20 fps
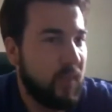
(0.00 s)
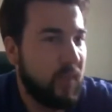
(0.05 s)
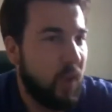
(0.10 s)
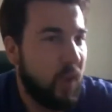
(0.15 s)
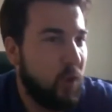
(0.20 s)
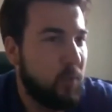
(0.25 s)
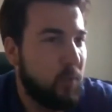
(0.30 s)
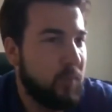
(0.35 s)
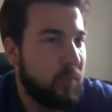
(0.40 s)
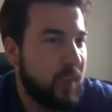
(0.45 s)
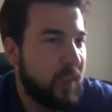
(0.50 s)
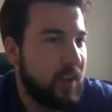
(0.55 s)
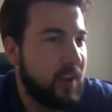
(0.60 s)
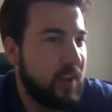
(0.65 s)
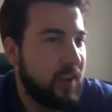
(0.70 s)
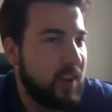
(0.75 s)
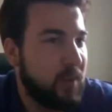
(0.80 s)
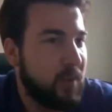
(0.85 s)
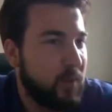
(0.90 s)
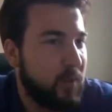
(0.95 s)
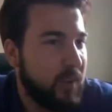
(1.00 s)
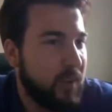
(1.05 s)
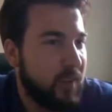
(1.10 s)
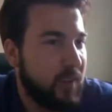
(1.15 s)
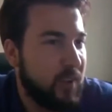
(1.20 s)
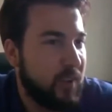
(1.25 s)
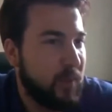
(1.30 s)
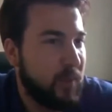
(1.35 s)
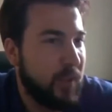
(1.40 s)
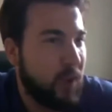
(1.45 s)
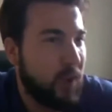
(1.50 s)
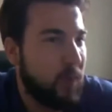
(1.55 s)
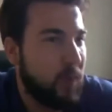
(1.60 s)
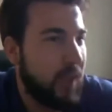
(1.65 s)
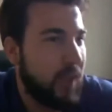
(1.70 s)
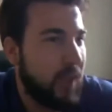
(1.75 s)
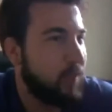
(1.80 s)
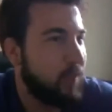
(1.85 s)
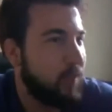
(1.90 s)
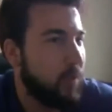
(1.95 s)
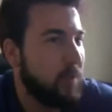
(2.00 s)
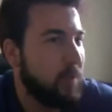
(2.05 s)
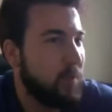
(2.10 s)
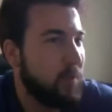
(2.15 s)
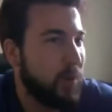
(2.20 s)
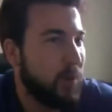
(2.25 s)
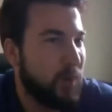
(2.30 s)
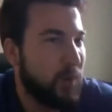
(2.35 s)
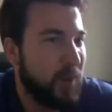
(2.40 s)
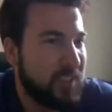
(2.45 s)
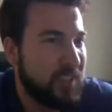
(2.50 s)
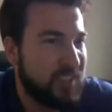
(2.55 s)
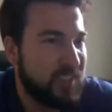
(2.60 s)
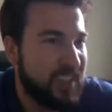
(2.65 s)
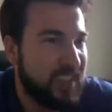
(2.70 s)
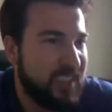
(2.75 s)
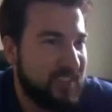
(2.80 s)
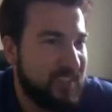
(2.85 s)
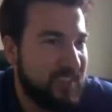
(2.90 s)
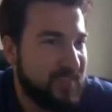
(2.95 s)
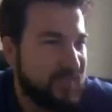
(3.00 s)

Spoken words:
Oh, here we go. We have one more question.